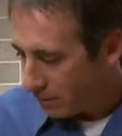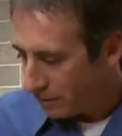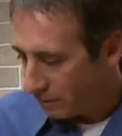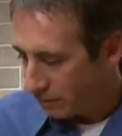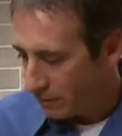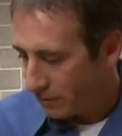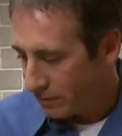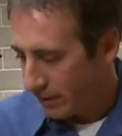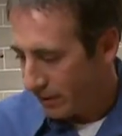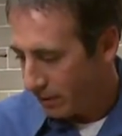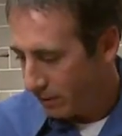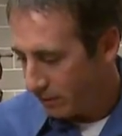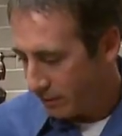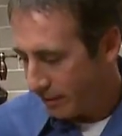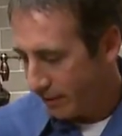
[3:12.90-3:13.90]
So it looks like
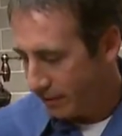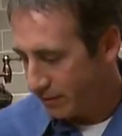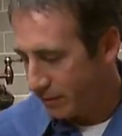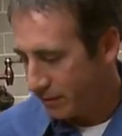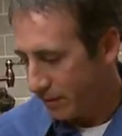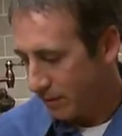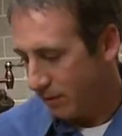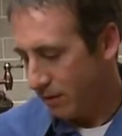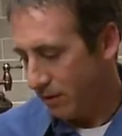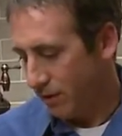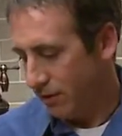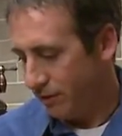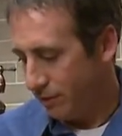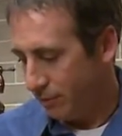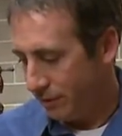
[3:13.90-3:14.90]
our leeks
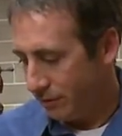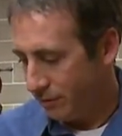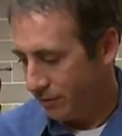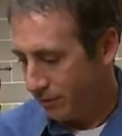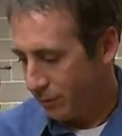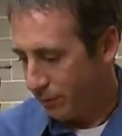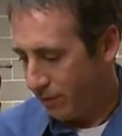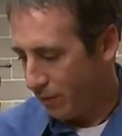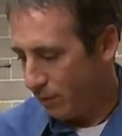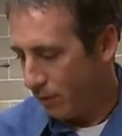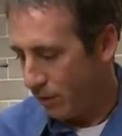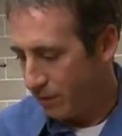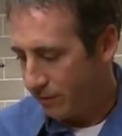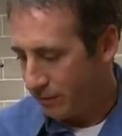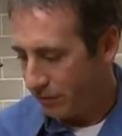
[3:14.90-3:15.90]
are doing just what I
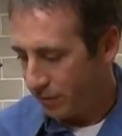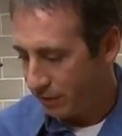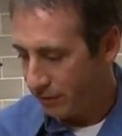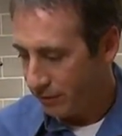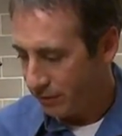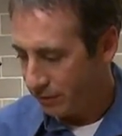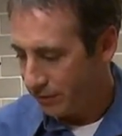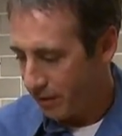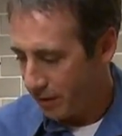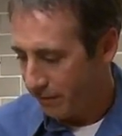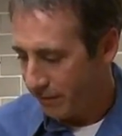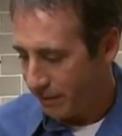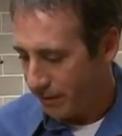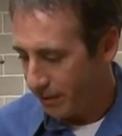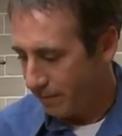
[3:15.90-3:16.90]
want, starting to
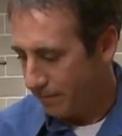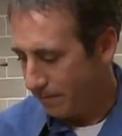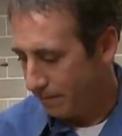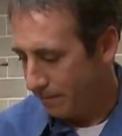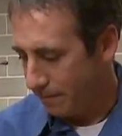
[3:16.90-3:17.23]
soften up.